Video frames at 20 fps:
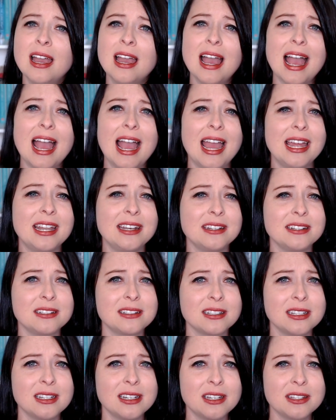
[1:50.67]
and
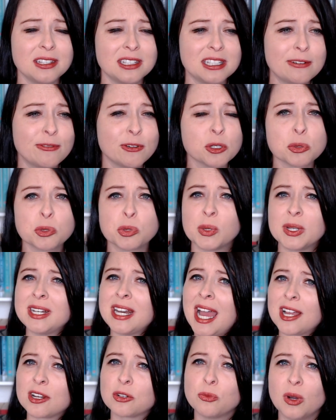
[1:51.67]
the difference between
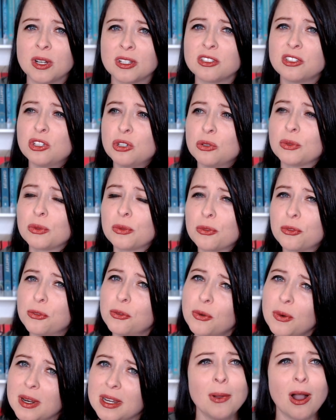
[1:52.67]
Act 1, 2, and
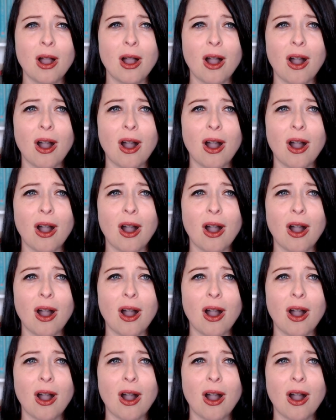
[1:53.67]
3.